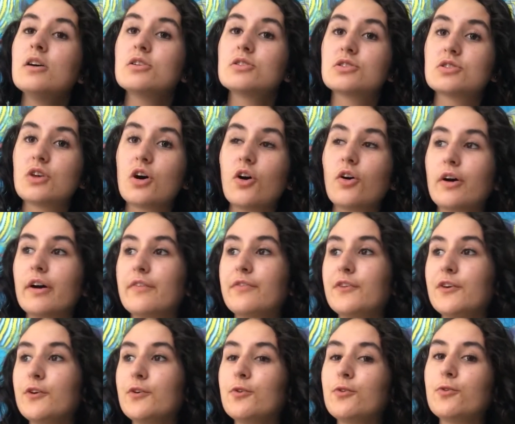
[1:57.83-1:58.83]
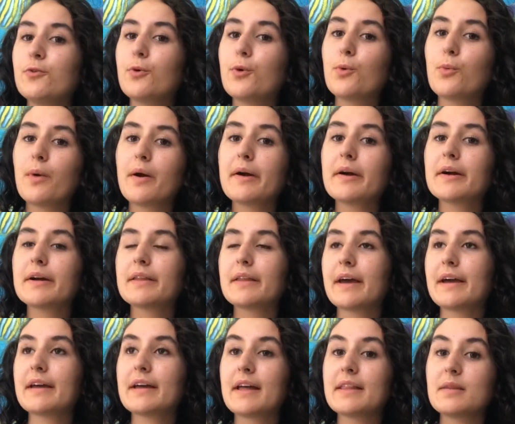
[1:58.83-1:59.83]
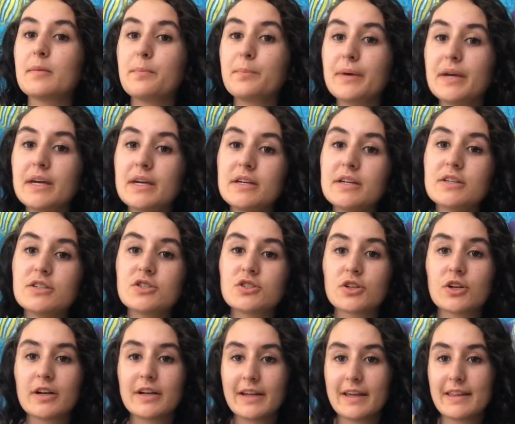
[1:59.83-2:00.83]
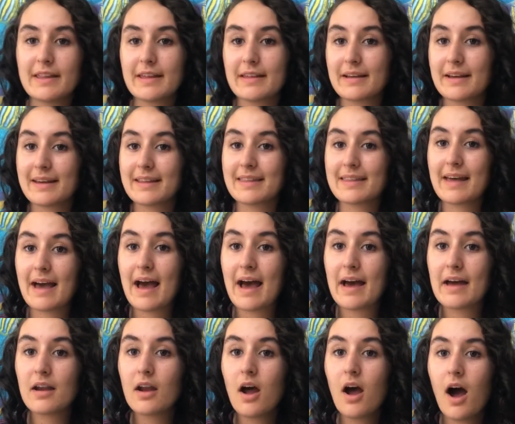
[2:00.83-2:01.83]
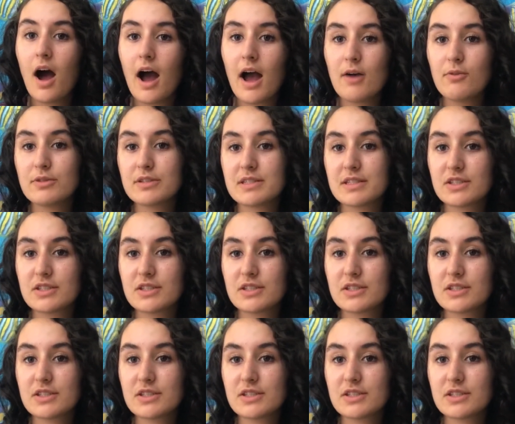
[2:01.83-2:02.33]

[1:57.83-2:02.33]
So if you wear it like at the beach or anything like that, I would